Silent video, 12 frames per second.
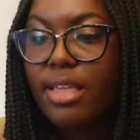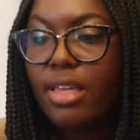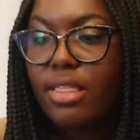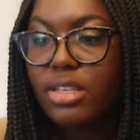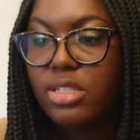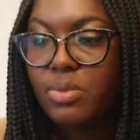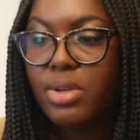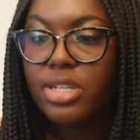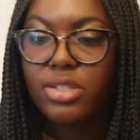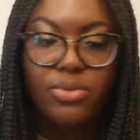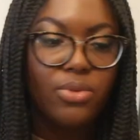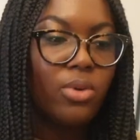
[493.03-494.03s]
think this one
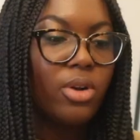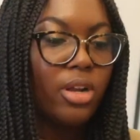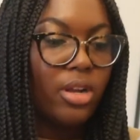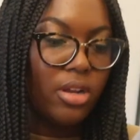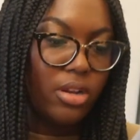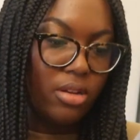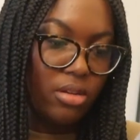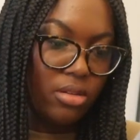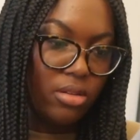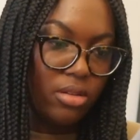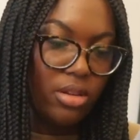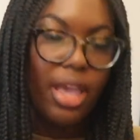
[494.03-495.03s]
is for,
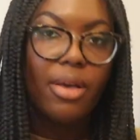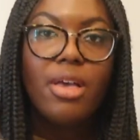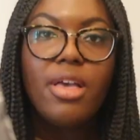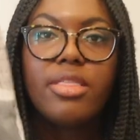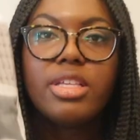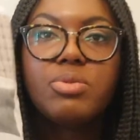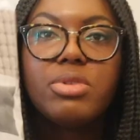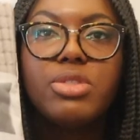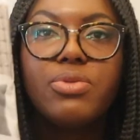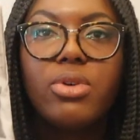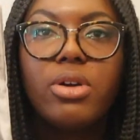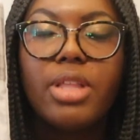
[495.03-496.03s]
yeah, this one's
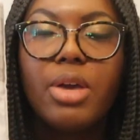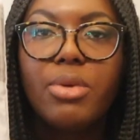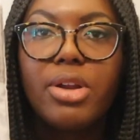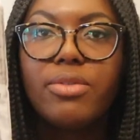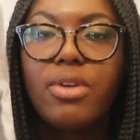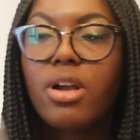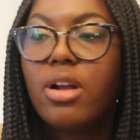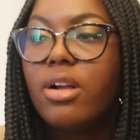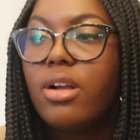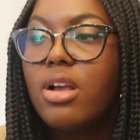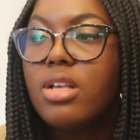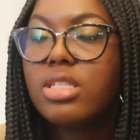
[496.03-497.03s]
for like one of
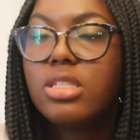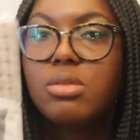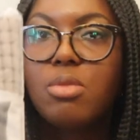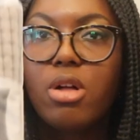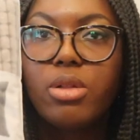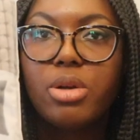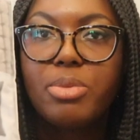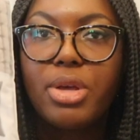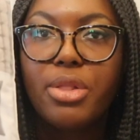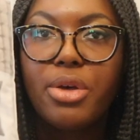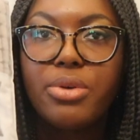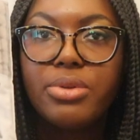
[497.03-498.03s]
our smaller
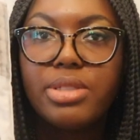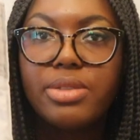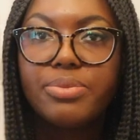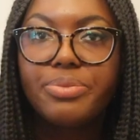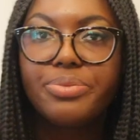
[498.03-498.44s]
pillows.